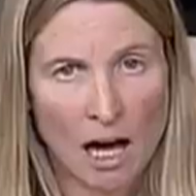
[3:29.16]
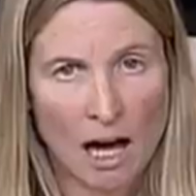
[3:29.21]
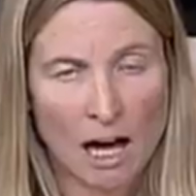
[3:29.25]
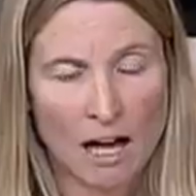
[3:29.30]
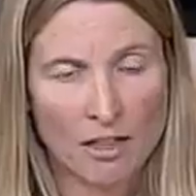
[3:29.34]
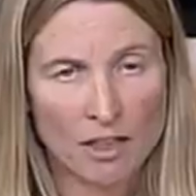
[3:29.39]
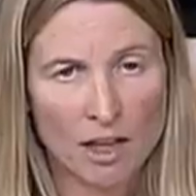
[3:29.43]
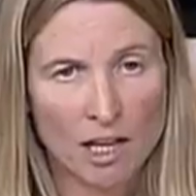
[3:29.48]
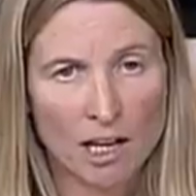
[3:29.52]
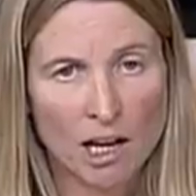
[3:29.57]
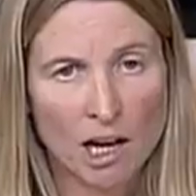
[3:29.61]
I
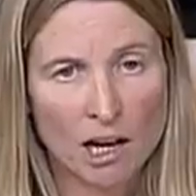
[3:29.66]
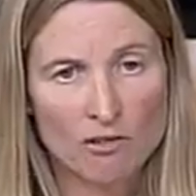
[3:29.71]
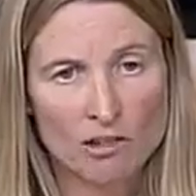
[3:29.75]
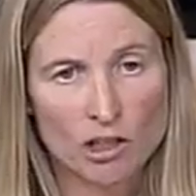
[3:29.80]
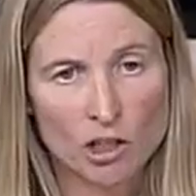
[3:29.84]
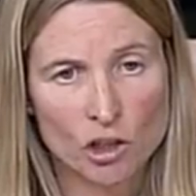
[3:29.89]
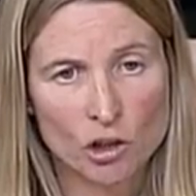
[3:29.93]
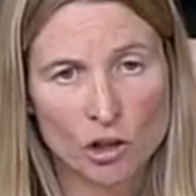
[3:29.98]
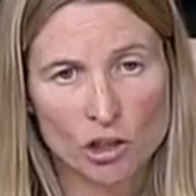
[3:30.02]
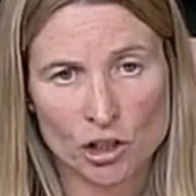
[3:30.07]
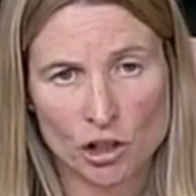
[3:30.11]
think our
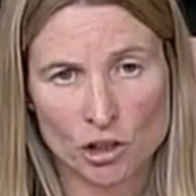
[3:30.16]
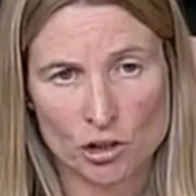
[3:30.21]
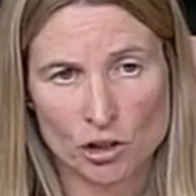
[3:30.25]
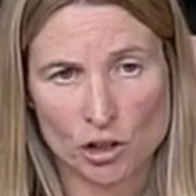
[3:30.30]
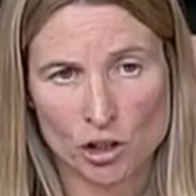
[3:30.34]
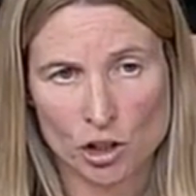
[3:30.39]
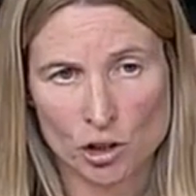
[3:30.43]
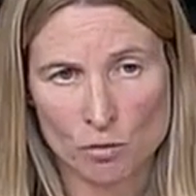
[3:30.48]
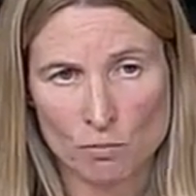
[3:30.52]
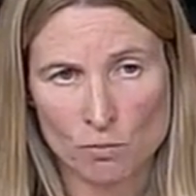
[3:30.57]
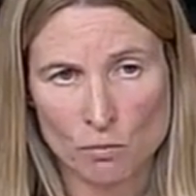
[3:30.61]

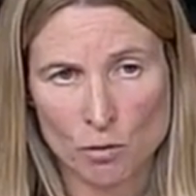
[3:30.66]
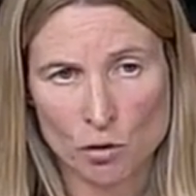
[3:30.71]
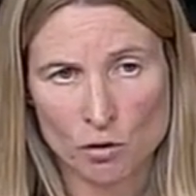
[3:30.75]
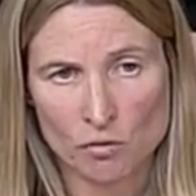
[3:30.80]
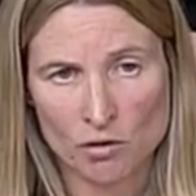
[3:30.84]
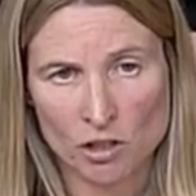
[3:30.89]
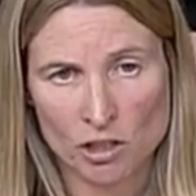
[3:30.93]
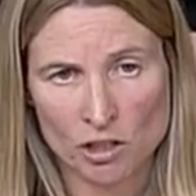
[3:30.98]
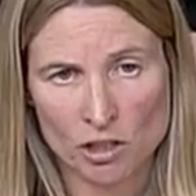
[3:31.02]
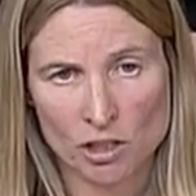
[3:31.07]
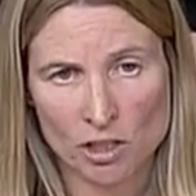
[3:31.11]
reluctance to move
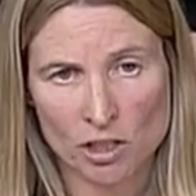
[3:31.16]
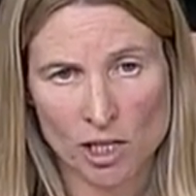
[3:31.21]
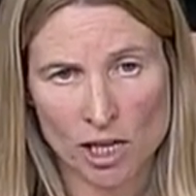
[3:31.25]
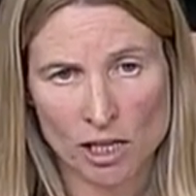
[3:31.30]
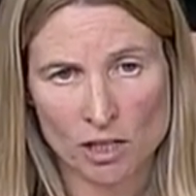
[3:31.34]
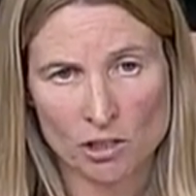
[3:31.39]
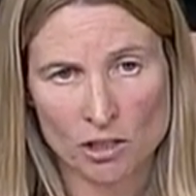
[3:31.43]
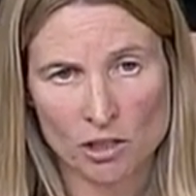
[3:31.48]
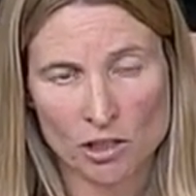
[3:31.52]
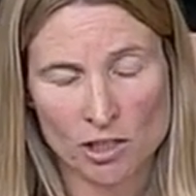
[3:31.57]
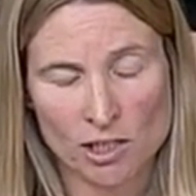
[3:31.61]
to
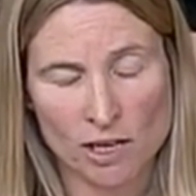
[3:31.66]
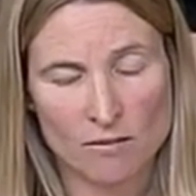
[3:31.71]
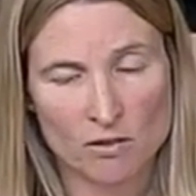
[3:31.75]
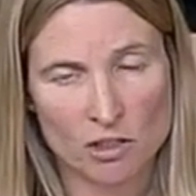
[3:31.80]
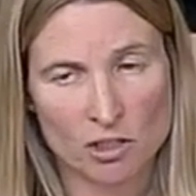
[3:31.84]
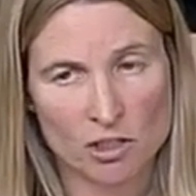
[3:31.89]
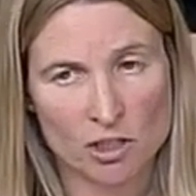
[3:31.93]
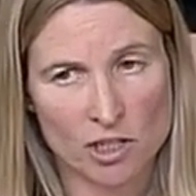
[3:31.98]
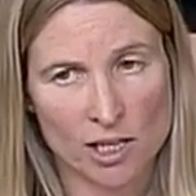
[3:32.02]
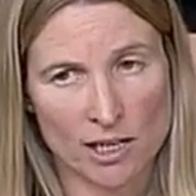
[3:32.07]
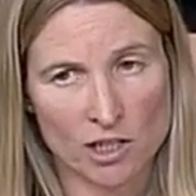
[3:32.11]
Section 7
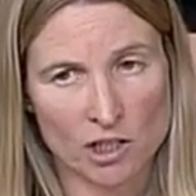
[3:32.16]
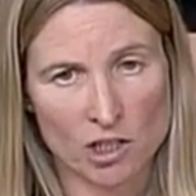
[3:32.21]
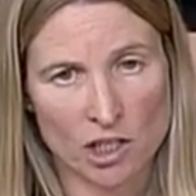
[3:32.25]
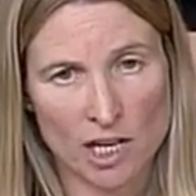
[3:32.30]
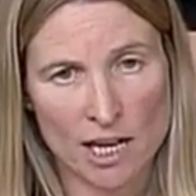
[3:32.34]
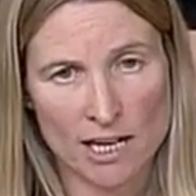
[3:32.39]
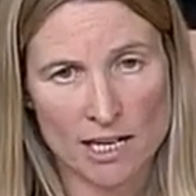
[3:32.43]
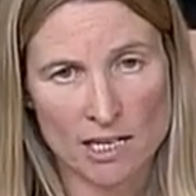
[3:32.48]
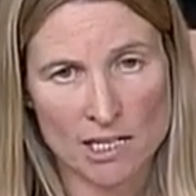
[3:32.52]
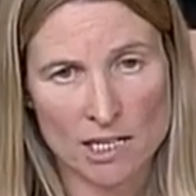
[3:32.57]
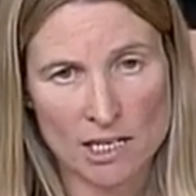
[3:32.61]
and Section
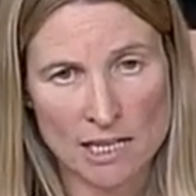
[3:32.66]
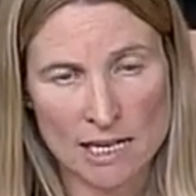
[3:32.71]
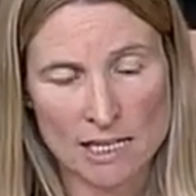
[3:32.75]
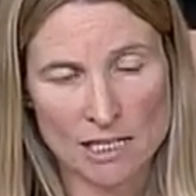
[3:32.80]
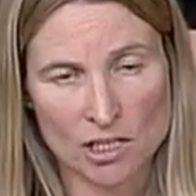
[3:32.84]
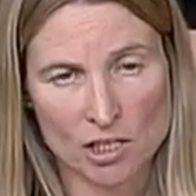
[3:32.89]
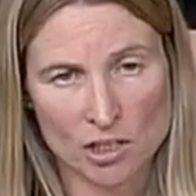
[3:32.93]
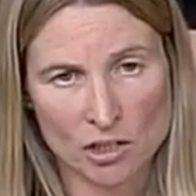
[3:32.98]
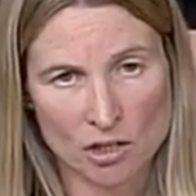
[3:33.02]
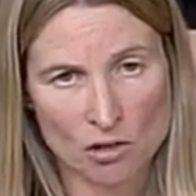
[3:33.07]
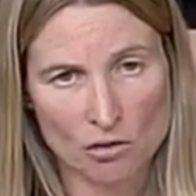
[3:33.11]
8
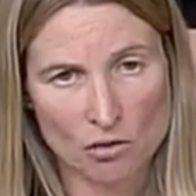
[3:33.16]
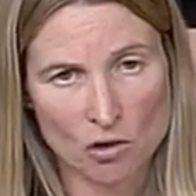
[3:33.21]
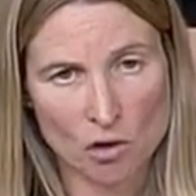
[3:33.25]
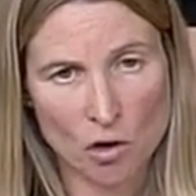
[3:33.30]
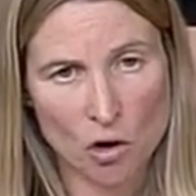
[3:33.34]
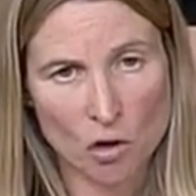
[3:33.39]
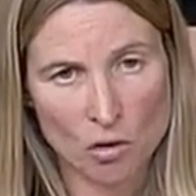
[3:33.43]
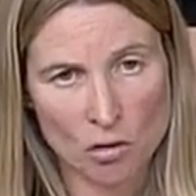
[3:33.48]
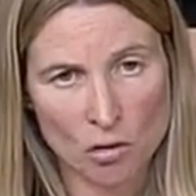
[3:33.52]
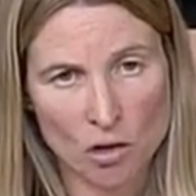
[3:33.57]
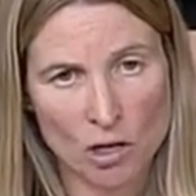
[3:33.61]
is
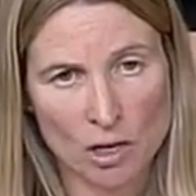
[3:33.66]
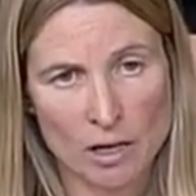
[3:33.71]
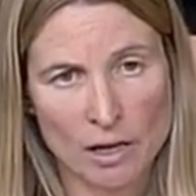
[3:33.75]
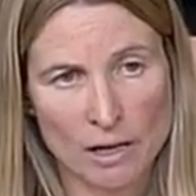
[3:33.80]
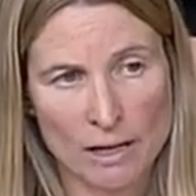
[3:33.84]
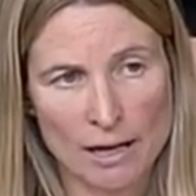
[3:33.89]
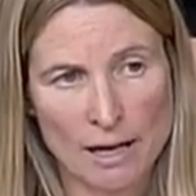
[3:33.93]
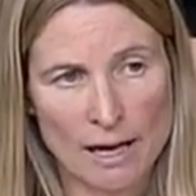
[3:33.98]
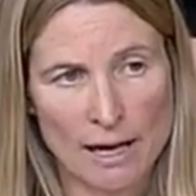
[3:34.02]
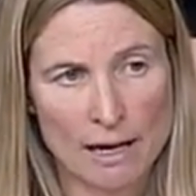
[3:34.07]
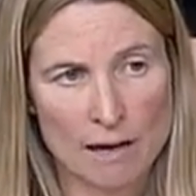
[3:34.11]
not
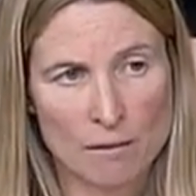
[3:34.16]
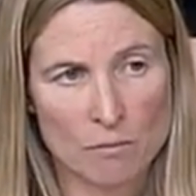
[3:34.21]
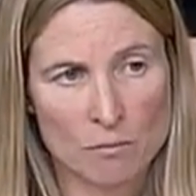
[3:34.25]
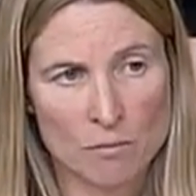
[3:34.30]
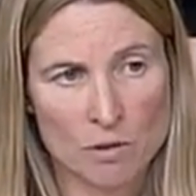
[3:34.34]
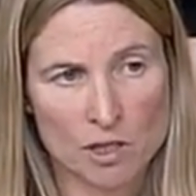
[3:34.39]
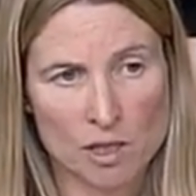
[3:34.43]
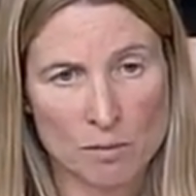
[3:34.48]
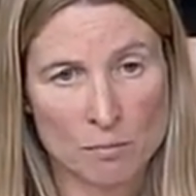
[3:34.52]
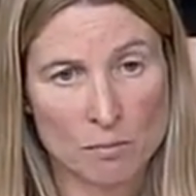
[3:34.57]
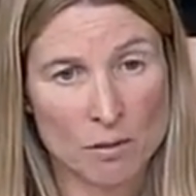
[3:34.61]

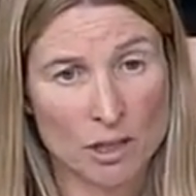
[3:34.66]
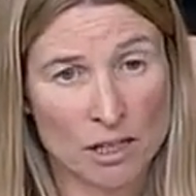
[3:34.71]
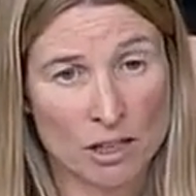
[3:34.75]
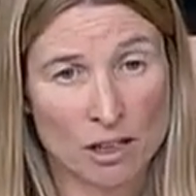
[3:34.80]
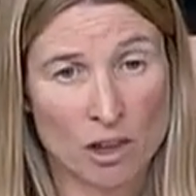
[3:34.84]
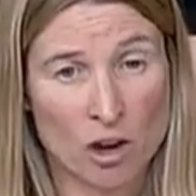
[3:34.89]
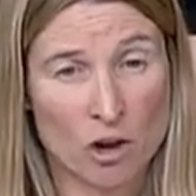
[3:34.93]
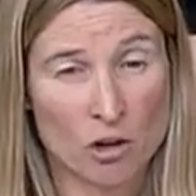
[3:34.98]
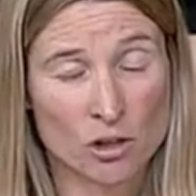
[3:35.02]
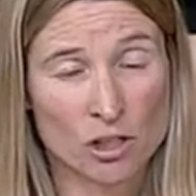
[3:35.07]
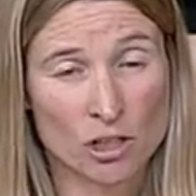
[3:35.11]
simply a
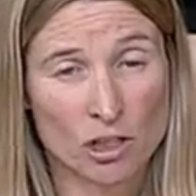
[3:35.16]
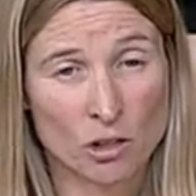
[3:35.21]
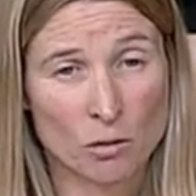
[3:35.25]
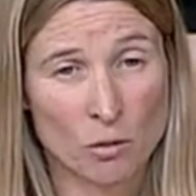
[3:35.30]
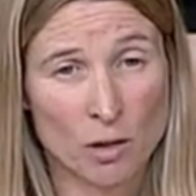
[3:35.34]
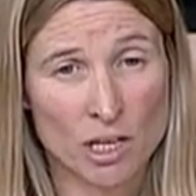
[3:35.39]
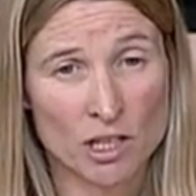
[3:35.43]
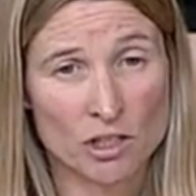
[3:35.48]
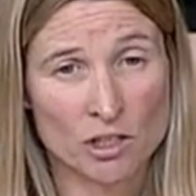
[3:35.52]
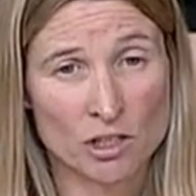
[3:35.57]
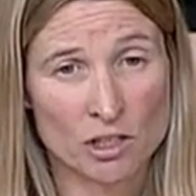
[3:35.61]
cost
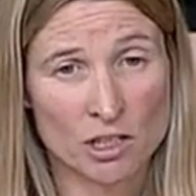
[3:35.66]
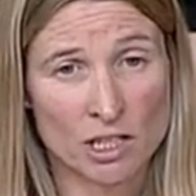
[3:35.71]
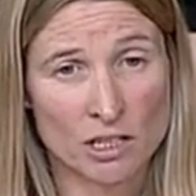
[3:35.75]
equation.